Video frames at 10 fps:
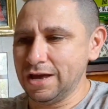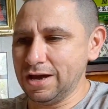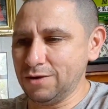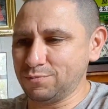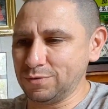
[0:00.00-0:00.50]

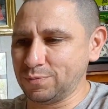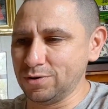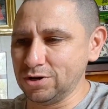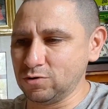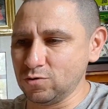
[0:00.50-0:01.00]
but
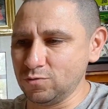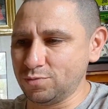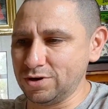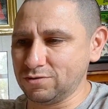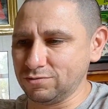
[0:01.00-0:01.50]
pretty cool
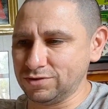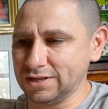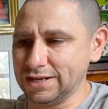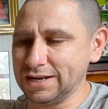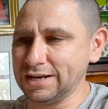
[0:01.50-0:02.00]
to
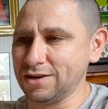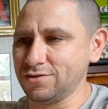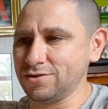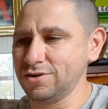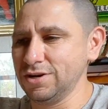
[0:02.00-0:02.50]
get
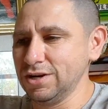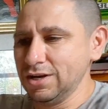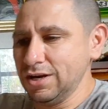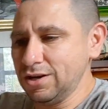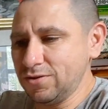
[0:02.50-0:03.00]
another
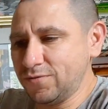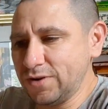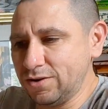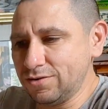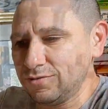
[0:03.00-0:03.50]

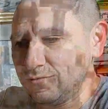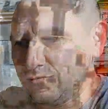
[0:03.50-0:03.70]
figure